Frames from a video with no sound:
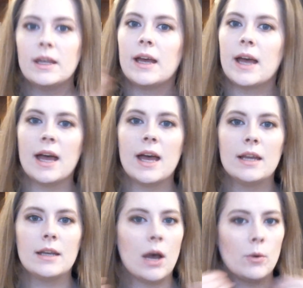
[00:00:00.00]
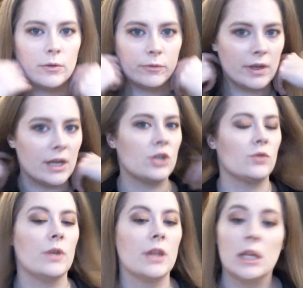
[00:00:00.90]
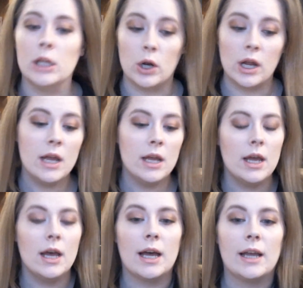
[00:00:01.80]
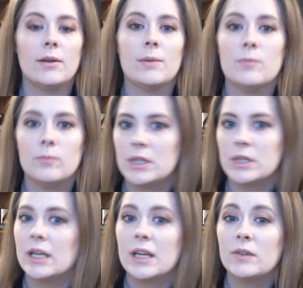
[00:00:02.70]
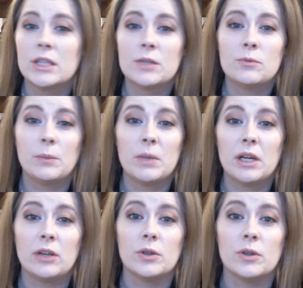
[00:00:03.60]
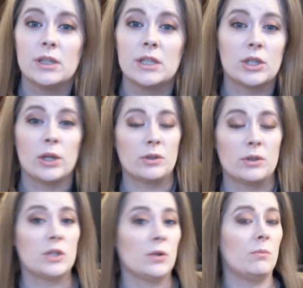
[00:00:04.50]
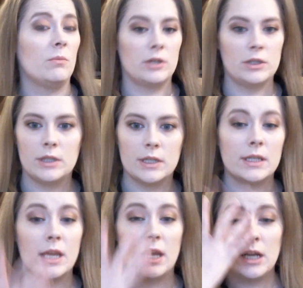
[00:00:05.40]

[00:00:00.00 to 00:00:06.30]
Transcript: And now we're finished with the look. I've just really been enjoying this look so much. Just that